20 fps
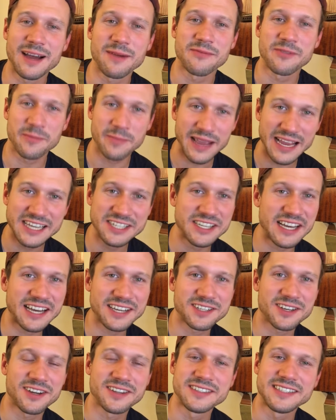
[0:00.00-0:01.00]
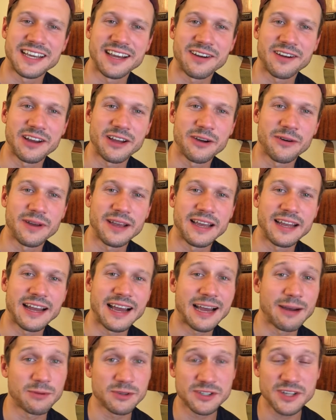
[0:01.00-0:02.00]
I'm from Ajax, Ontario, and
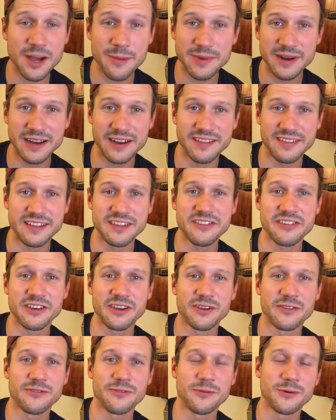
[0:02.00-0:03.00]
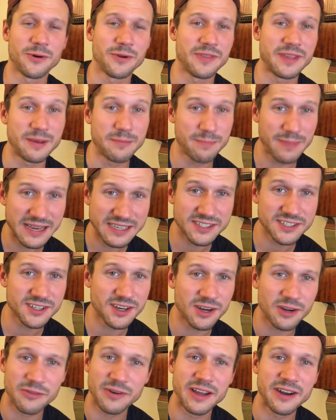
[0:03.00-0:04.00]
I was nominated this year for the Best
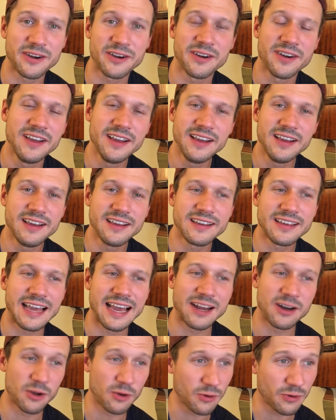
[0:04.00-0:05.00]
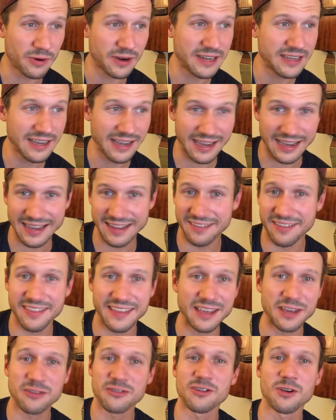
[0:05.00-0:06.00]
Songwriter category. And
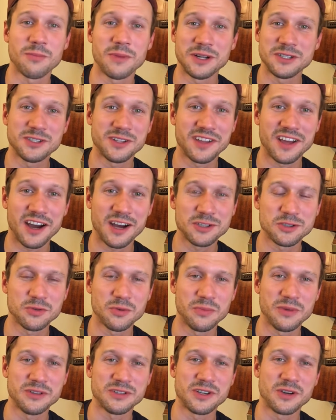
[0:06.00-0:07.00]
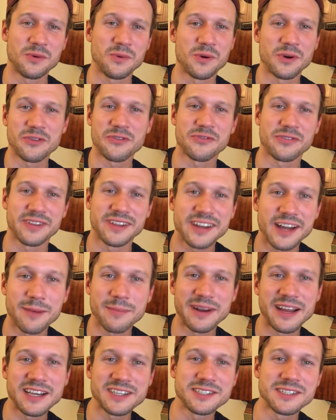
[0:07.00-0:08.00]
thank you so much to the Oshawa Music Awards for the
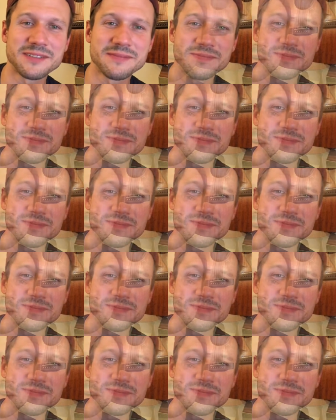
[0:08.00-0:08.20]
nomination.